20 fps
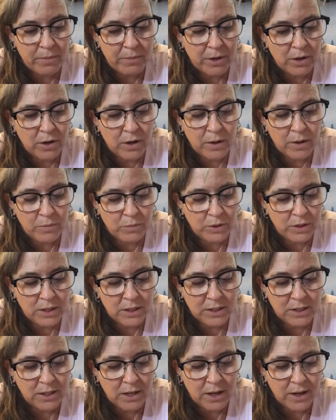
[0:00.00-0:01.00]
in arm with the
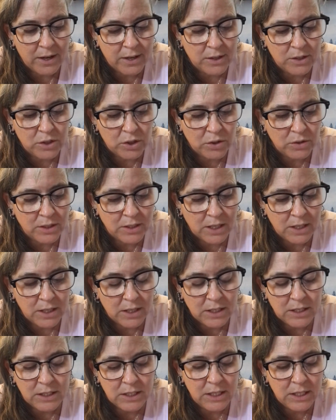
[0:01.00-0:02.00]
sun. So it's like
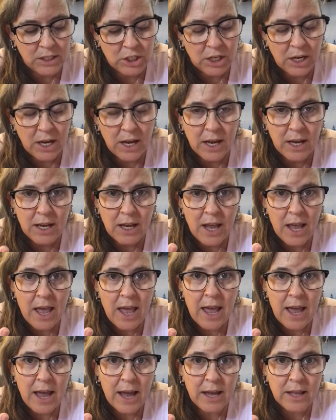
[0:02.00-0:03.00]
the DJ
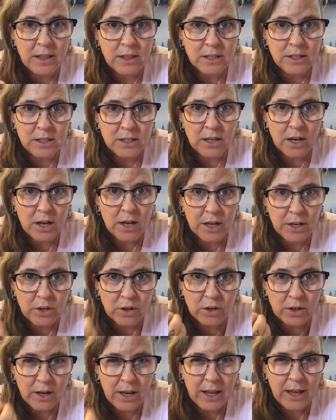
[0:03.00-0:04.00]
and the sun
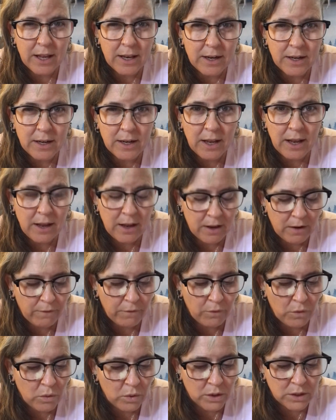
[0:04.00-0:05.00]
are hand in hand.
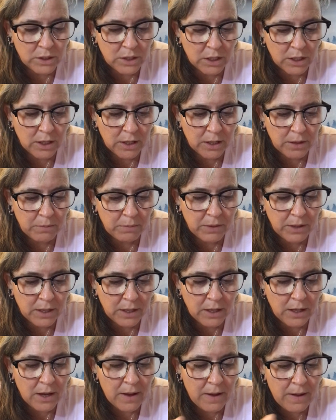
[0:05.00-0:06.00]
Of course they're going
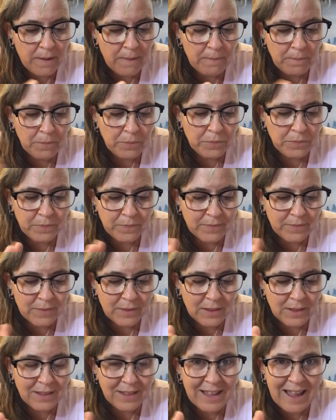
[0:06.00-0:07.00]
to
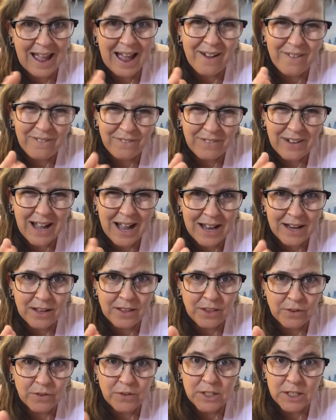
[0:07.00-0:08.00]
have kind
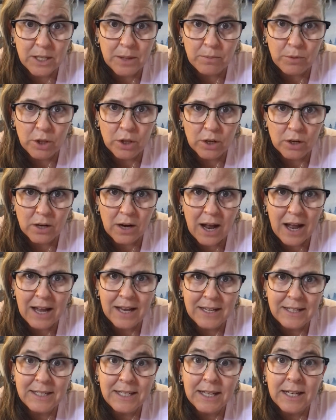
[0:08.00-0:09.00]
of the similar
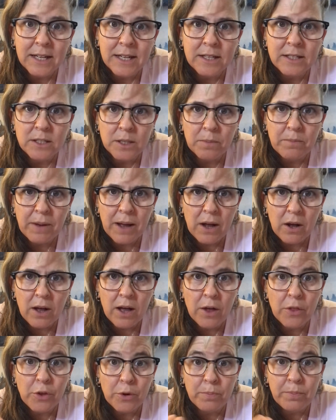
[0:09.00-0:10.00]
ideas about
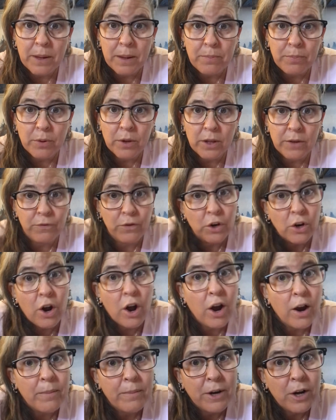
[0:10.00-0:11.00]
other people. If you're
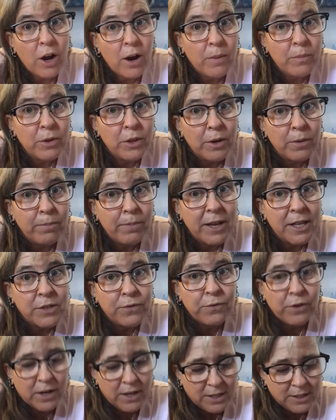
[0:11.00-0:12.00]
arm in arm with your best
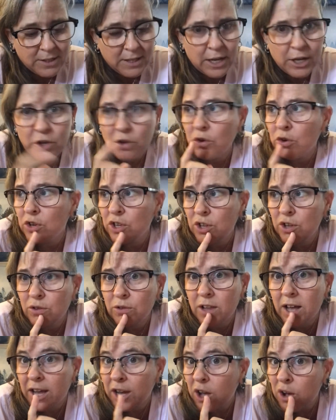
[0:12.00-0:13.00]
friend, it's like, who do you
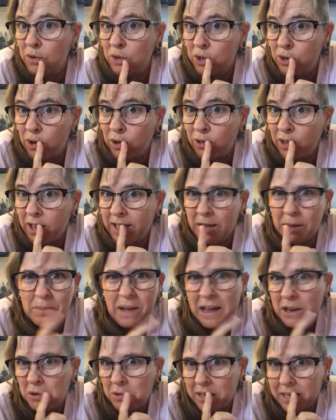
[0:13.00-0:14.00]
like? Oh, you don't like him?
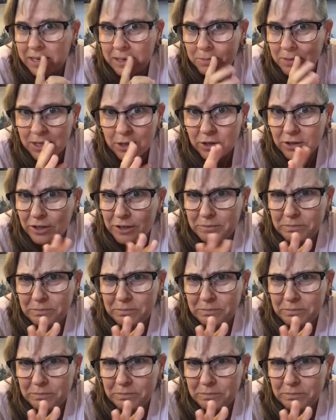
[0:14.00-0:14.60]
I don't like him either.